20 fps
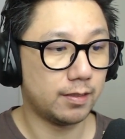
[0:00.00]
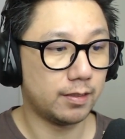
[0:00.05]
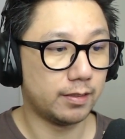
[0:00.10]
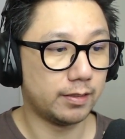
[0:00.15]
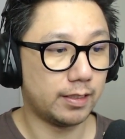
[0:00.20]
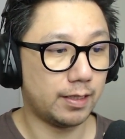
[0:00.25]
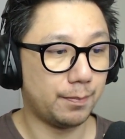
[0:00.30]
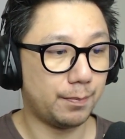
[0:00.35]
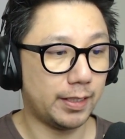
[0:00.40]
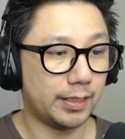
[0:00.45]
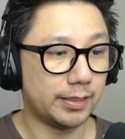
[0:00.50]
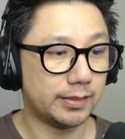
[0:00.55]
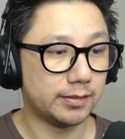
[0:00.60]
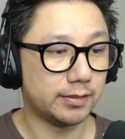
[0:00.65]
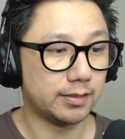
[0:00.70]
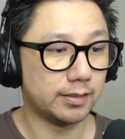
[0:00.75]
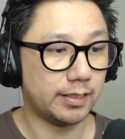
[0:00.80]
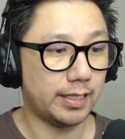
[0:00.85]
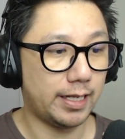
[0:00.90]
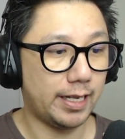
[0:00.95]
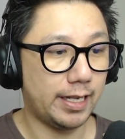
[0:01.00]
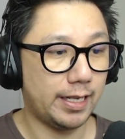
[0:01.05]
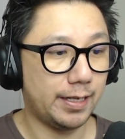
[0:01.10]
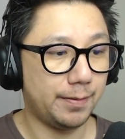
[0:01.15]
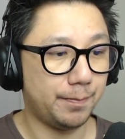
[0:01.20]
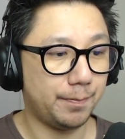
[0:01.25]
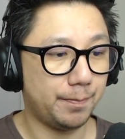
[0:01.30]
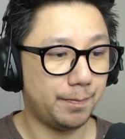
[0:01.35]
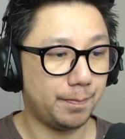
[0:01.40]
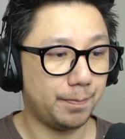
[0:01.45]
and then paste the
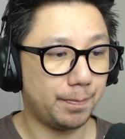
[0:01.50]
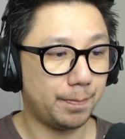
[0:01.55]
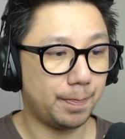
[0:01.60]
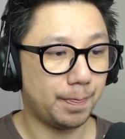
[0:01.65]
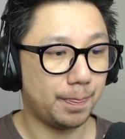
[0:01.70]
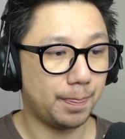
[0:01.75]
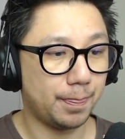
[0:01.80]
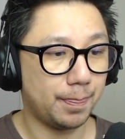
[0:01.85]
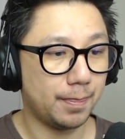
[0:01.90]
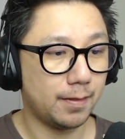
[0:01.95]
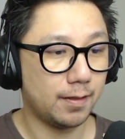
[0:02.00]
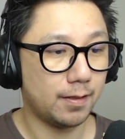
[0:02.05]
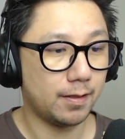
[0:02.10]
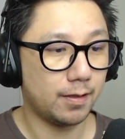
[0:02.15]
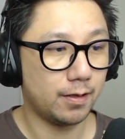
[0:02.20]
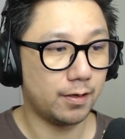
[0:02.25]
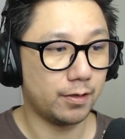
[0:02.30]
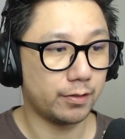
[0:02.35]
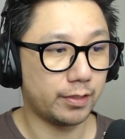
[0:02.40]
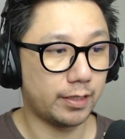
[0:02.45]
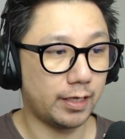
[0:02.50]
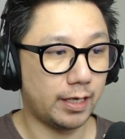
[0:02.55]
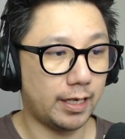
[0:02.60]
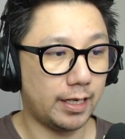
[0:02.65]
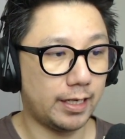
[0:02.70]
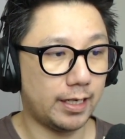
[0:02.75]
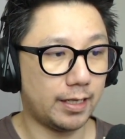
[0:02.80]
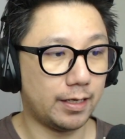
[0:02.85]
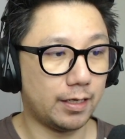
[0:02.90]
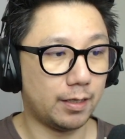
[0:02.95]
name.
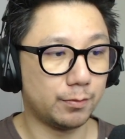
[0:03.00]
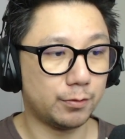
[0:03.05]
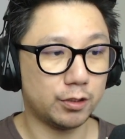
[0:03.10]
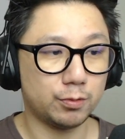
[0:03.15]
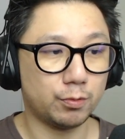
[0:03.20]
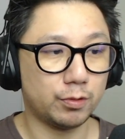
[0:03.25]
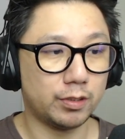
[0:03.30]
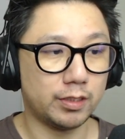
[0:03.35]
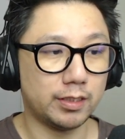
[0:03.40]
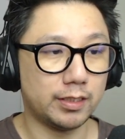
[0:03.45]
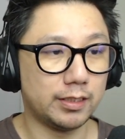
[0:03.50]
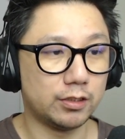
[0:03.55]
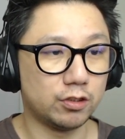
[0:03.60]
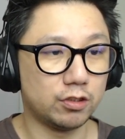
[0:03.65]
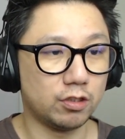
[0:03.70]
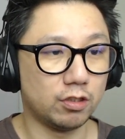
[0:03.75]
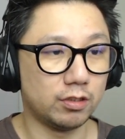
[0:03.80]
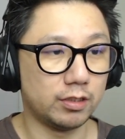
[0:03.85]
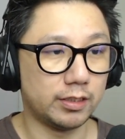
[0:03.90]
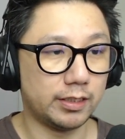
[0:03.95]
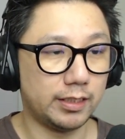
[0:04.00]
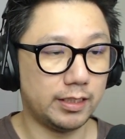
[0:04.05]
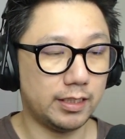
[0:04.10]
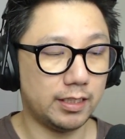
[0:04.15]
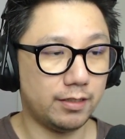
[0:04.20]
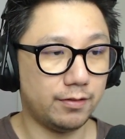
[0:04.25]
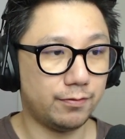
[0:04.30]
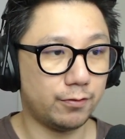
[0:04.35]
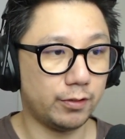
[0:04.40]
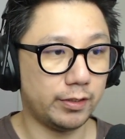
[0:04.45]
Okay, and I just want to install it
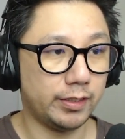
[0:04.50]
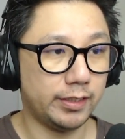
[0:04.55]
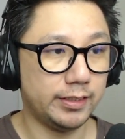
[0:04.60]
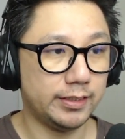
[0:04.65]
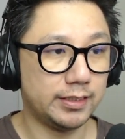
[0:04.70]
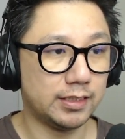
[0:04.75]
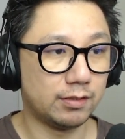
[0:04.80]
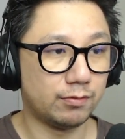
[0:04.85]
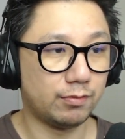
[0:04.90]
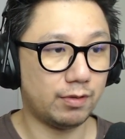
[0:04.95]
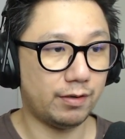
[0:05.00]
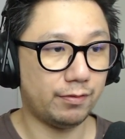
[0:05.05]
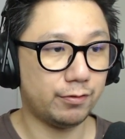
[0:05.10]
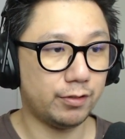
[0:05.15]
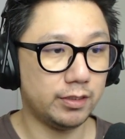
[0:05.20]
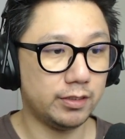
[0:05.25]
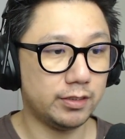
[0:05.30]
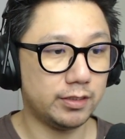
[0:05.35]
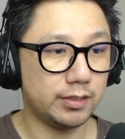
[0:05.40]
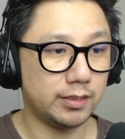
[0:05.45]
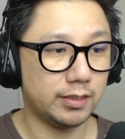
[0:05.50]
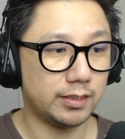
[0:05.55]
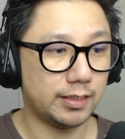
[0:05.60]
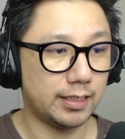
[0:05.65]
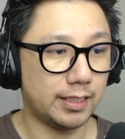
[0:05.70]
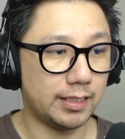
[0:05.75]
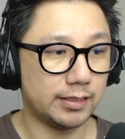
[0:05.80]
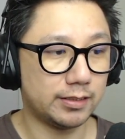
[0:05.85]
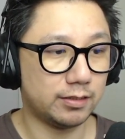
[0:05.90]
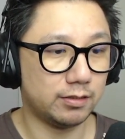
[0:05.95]
here for easier reference in
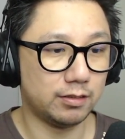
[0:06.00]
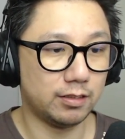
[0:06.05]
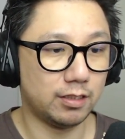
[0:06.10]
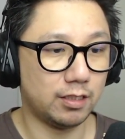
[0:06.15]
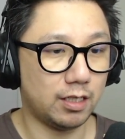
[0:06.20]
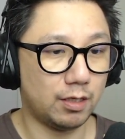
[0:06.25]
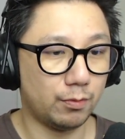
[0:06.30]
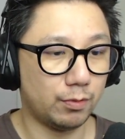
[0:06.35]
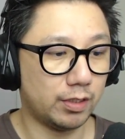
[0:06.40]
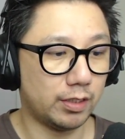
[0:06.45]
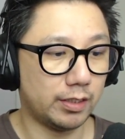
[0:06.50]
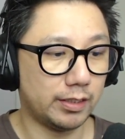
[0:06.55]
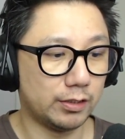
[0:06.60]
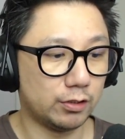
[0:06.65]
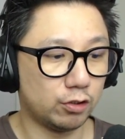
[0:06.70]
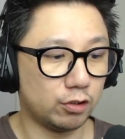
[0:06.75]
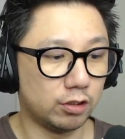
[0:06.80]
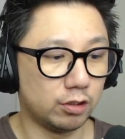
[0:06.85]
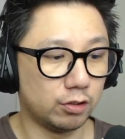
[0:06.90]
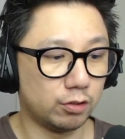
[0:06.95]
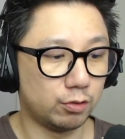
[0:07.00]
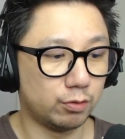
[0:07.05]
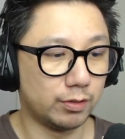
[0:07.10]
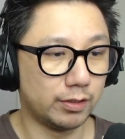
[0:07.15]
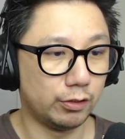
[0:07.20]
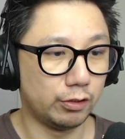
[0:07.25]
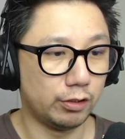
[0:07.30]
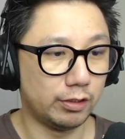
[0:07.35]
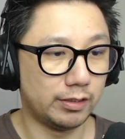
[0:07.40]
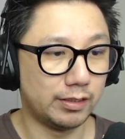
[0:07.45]
case, you know, I want to install it
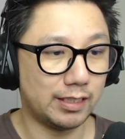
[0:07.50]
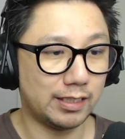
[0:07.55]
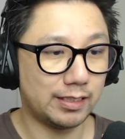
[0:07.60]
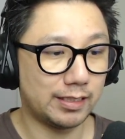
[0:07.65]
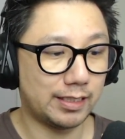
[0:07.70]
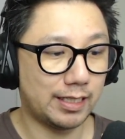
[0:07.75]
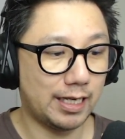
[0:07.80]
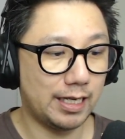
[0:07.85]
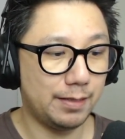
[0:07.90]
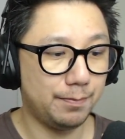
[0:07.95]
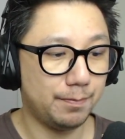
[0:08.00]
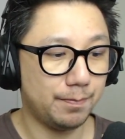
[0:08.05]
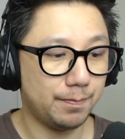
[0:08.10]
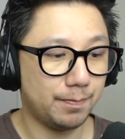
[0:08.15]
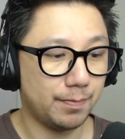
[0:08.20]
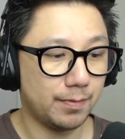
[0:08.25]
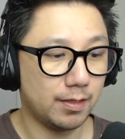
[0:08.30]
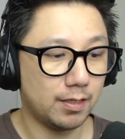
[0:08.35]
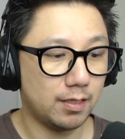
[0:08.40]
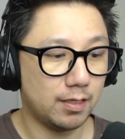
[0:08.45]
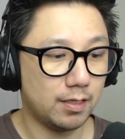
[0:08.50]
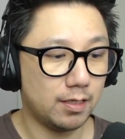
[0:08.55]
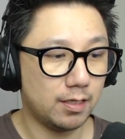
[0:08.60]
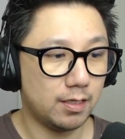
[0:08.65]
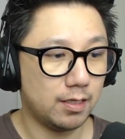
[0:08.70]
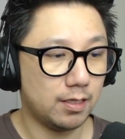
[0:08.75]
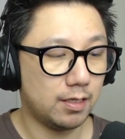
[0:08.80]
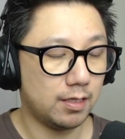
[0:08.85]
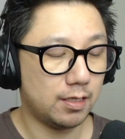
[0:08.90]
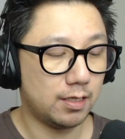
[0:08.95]
to another game.
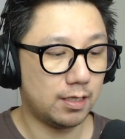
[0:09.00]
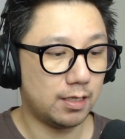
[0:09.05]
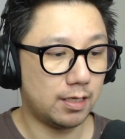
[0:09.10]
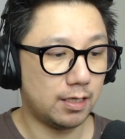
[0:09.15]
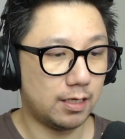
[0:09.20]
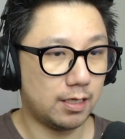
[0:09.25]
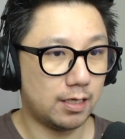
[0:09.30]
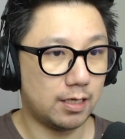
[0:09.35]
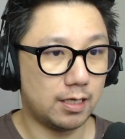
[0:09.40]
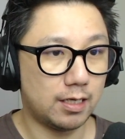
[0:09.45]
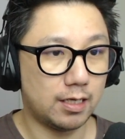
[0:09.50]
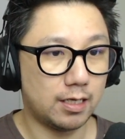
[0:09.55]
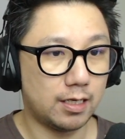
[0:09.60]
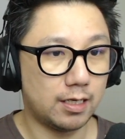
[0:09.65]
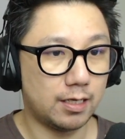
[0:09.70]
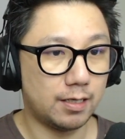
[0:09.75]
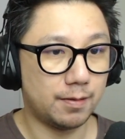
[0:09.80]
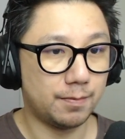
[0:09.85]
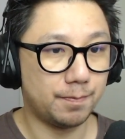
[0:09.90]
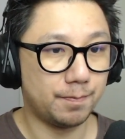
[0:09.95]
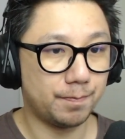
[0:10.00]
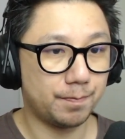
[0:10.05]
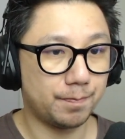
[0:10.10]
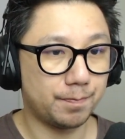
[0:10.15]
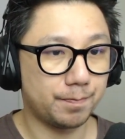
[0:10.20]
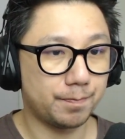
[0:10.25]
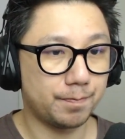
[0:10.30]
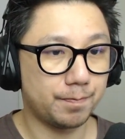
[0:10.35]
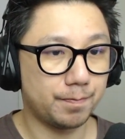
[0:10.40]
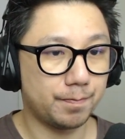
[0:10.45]
Um,
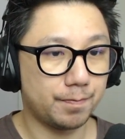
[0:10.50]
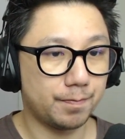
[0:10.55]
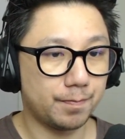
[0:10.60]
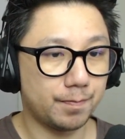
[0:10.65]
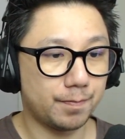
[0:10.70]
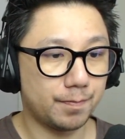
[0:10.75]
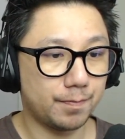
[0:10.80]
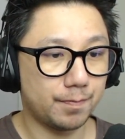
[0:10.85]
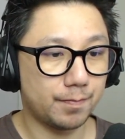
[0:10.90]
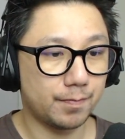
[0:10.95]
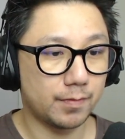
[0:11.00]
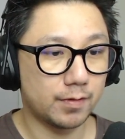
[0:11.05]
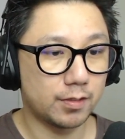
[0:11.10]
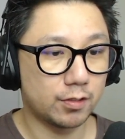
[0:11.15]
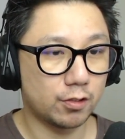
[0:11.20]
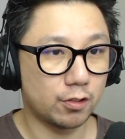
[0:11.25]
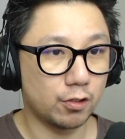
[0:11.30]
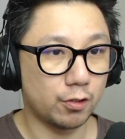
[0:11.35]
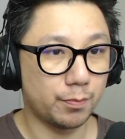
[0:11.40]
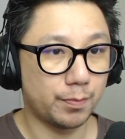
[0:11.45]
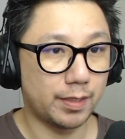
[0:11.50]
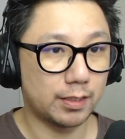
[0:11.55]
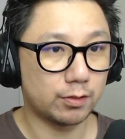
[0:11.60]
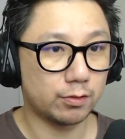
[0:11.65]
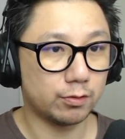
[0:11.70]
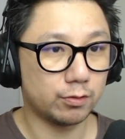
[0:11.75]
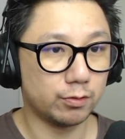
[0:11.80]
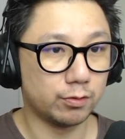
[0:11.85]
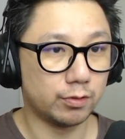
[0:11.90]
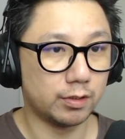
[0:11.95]
go back
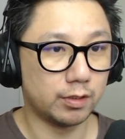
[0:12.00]
to